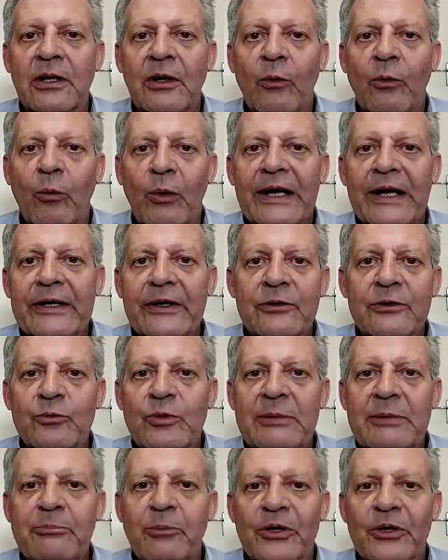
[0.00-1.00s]
why don't we
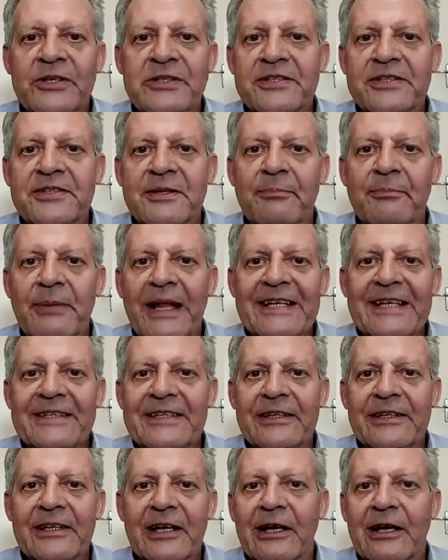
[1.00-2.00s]
participate in
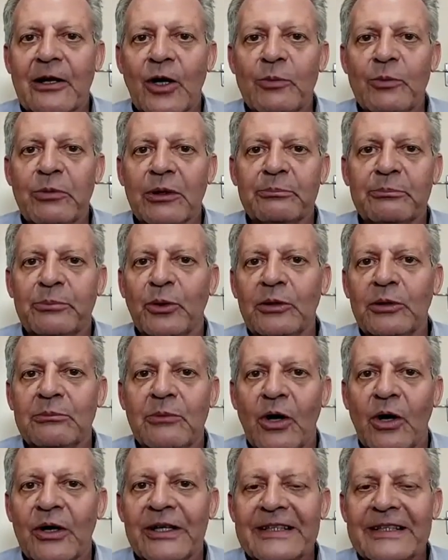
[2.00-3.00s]
the global bull
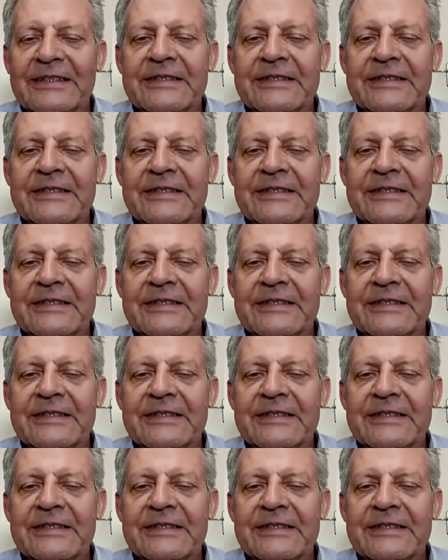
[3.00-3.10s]
market?